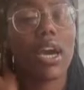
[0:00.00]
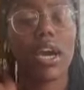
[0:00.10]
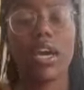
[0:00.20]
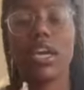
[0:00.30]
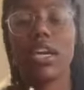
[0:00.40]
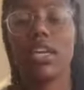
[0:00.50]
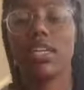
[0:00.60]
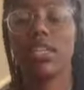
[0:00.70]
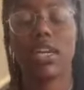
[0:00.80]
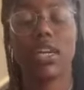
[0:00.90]
I
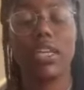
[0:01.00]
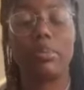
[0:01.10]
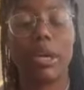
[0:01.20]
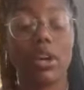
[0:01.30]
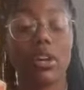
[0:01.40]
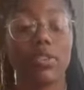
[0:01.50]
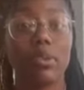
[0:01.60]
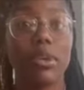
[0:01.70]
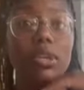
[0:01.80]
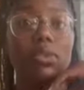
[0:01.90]
need my coffee.
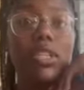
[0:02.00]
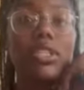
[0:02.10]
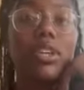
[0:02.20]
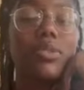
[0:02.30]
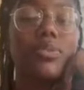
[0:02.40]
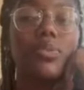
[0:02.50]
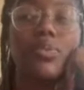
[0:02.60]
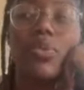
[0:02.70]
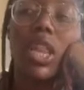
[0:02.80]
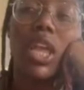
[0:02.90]
But anyways, y'all,
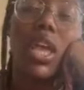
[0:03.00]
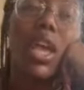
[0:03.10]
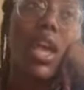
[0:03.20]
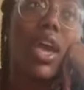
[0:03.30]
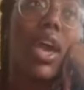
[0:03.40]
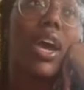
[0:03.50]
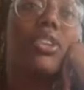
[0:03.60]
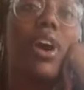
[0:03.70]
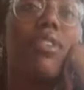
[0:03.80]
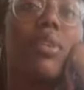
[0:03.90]
I
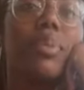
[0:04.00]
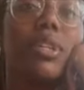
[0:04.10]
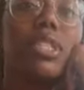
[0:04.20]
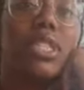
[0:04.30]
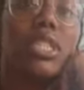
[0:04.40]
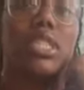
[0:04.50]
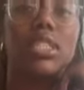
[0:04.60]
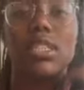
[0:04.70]
know I haven't posted in